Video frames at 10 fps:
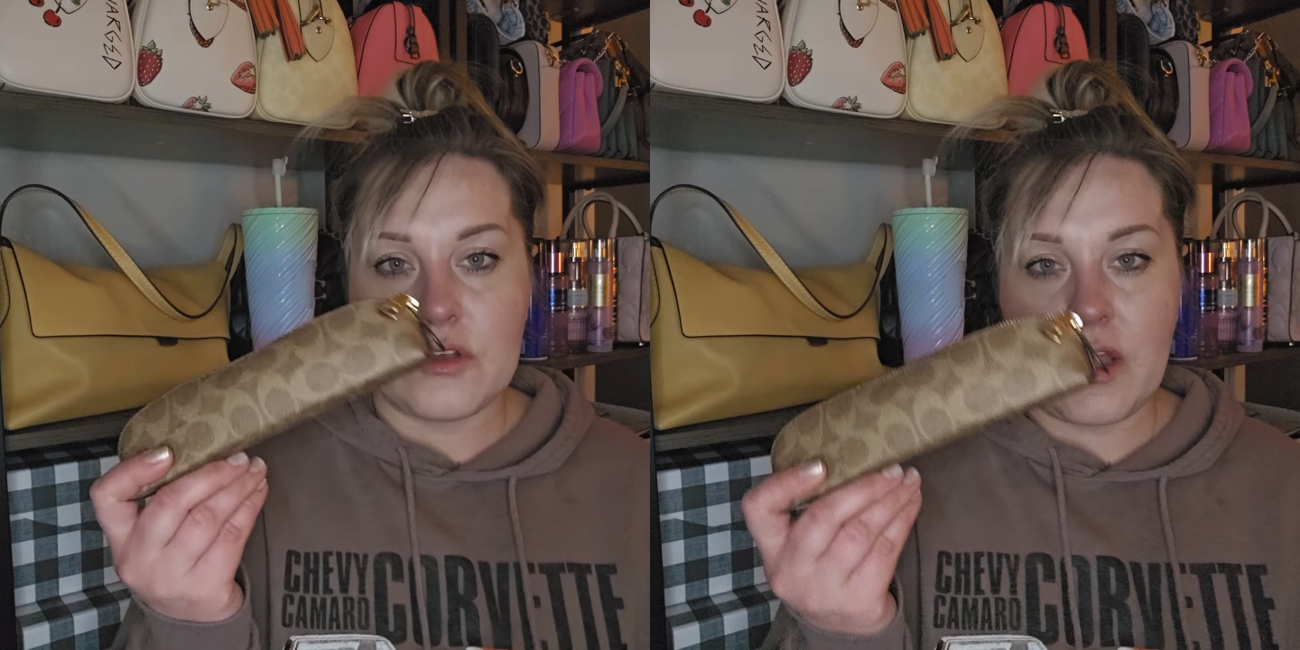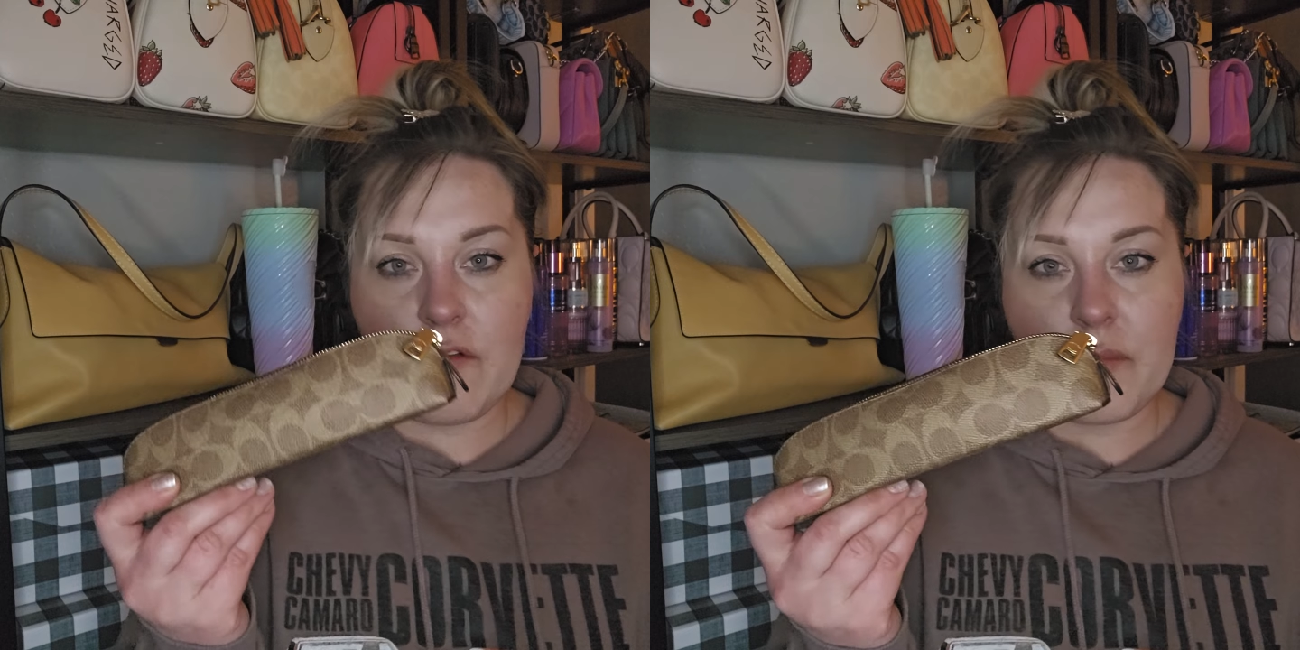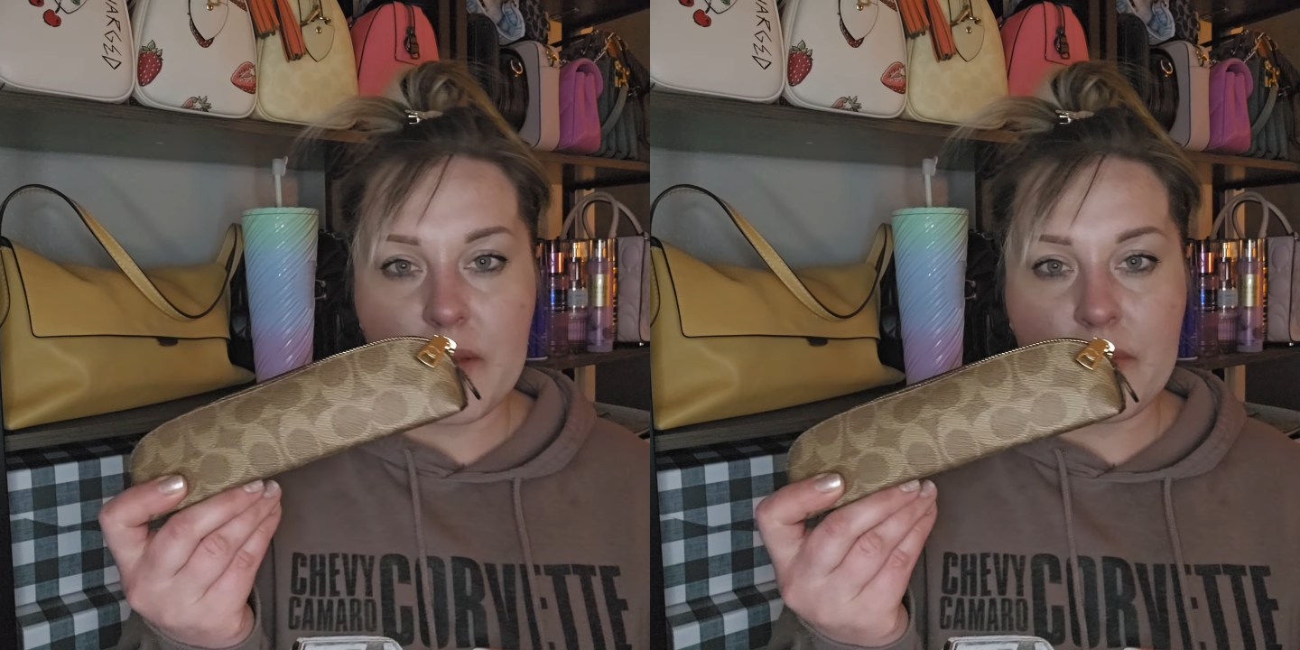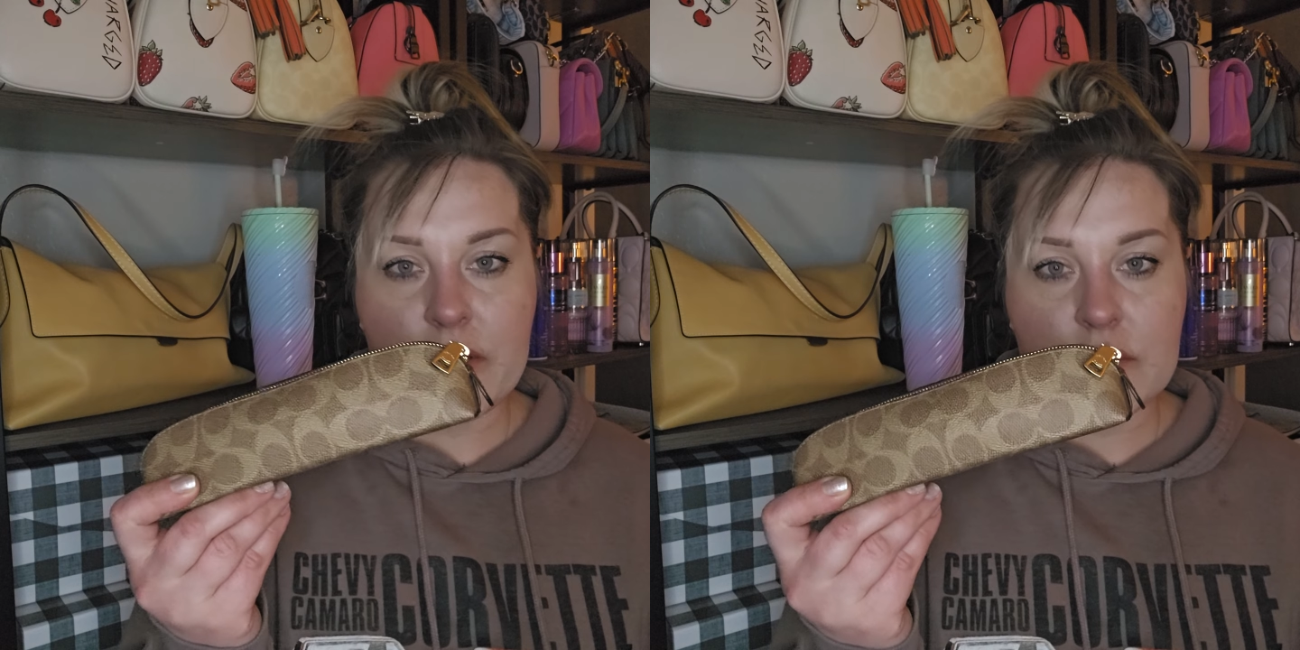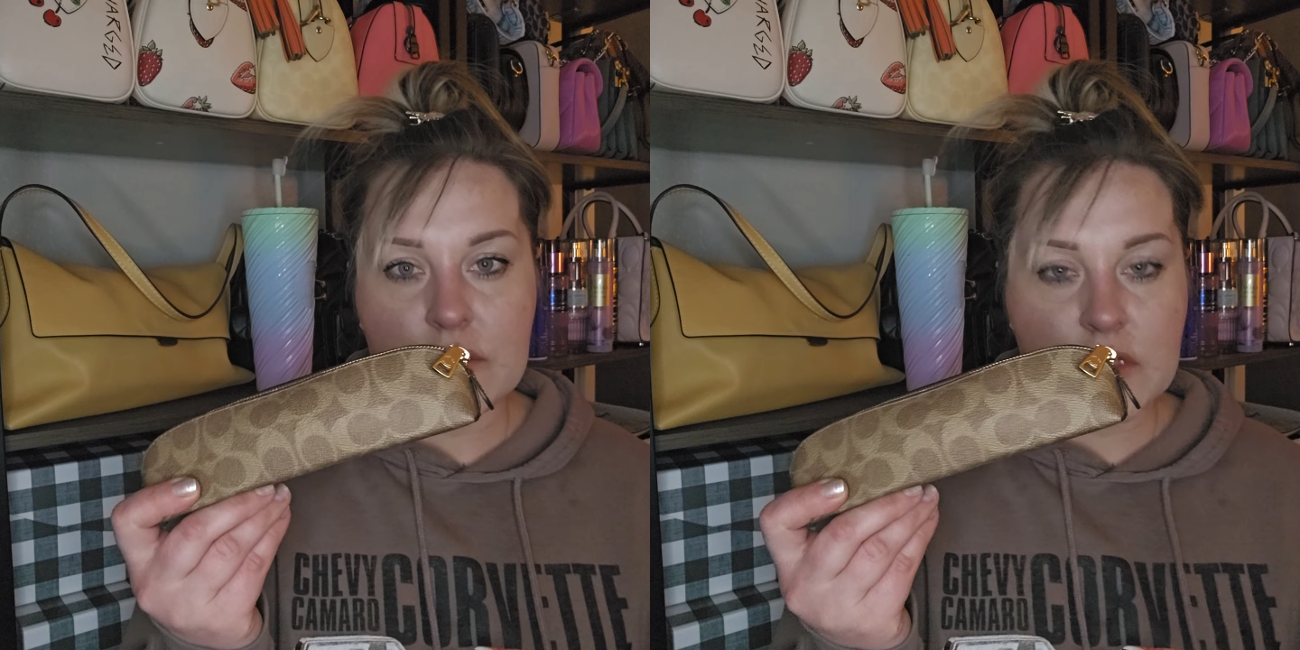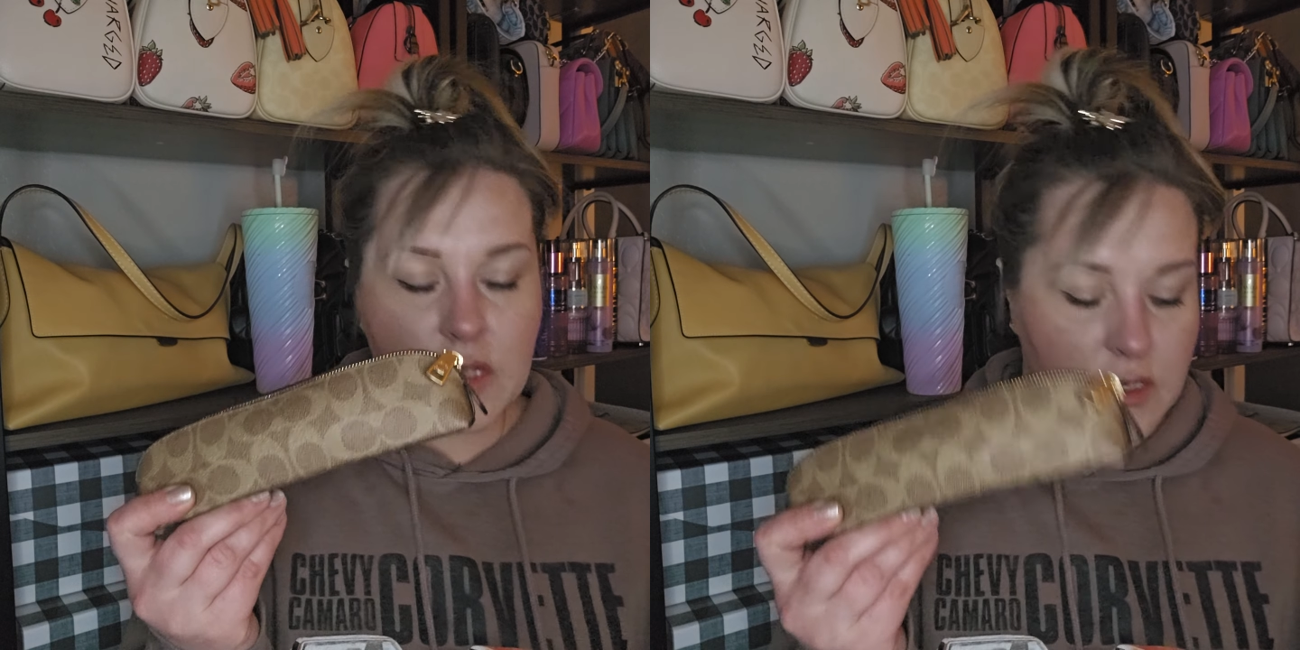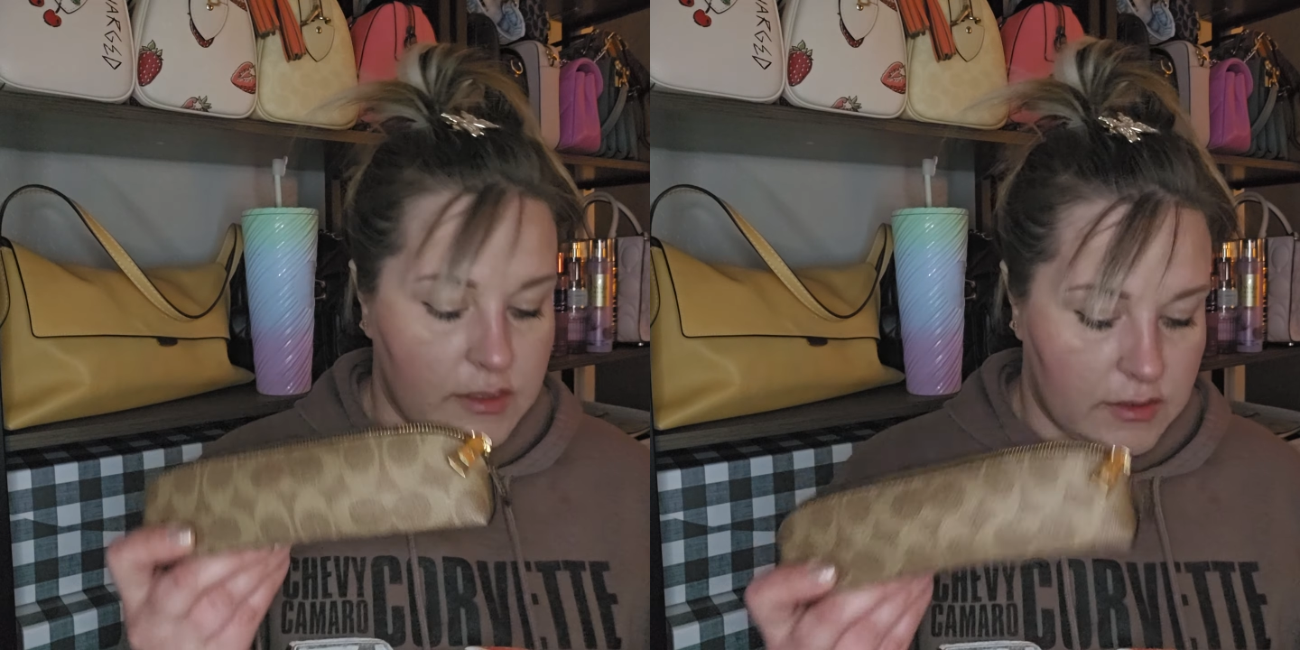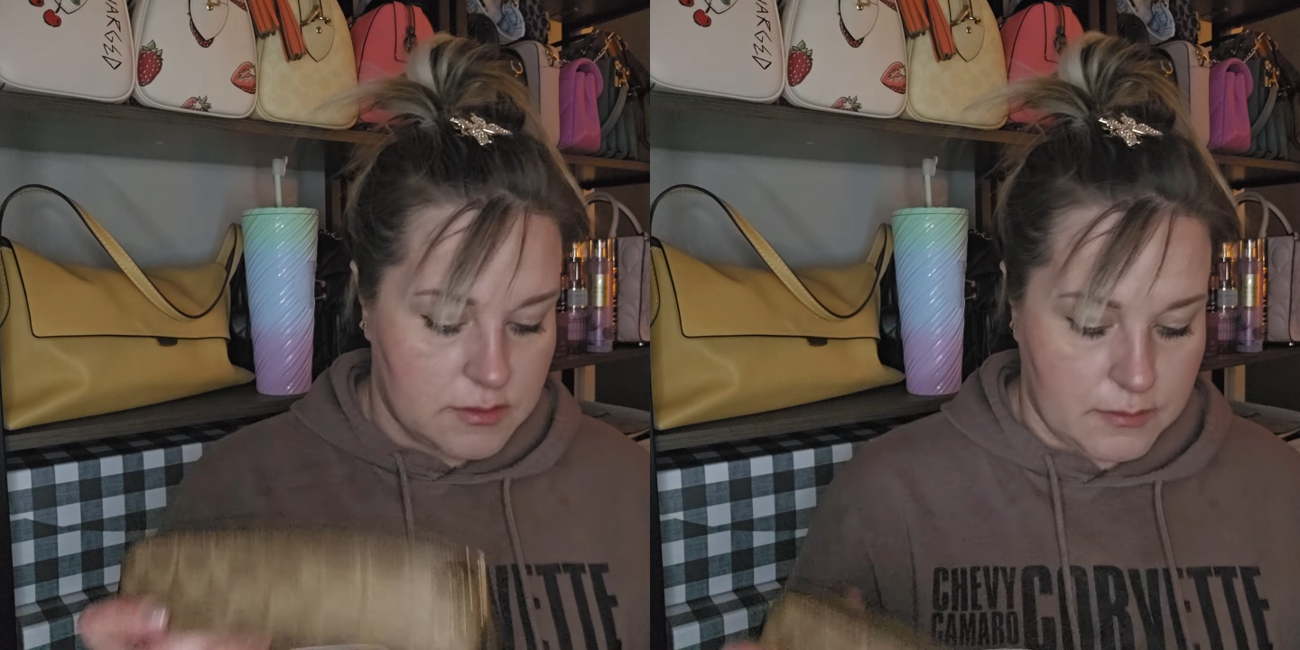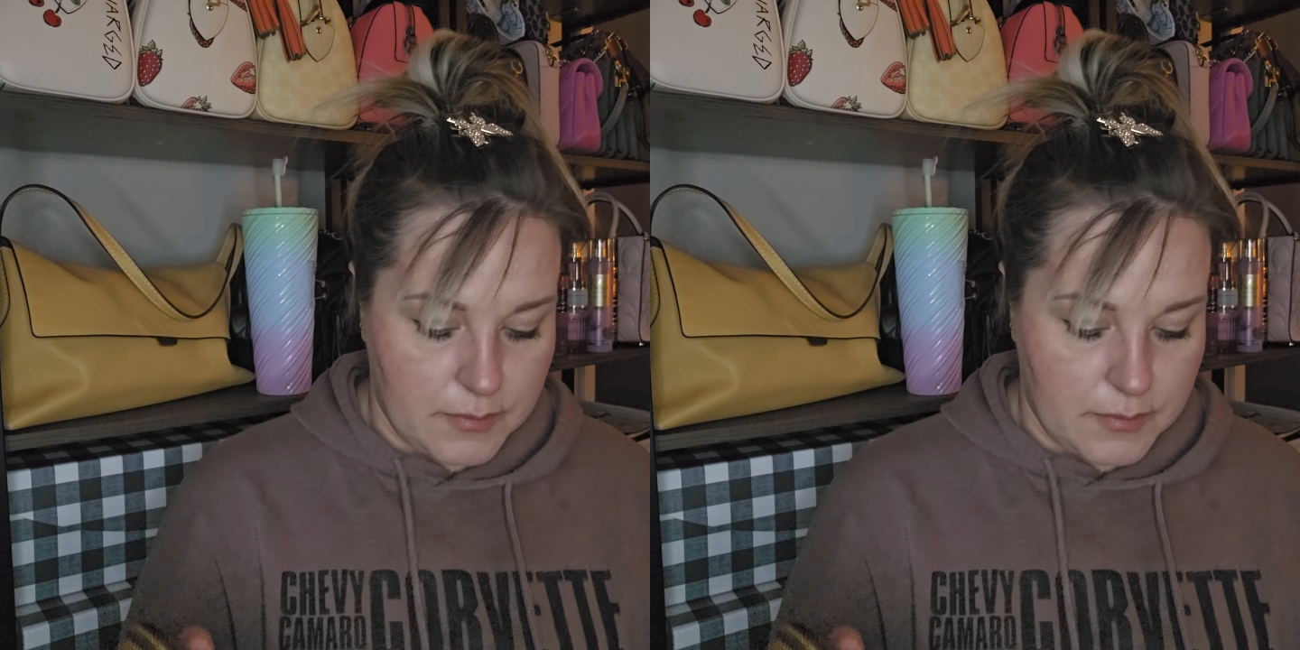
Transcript: have my pencil case,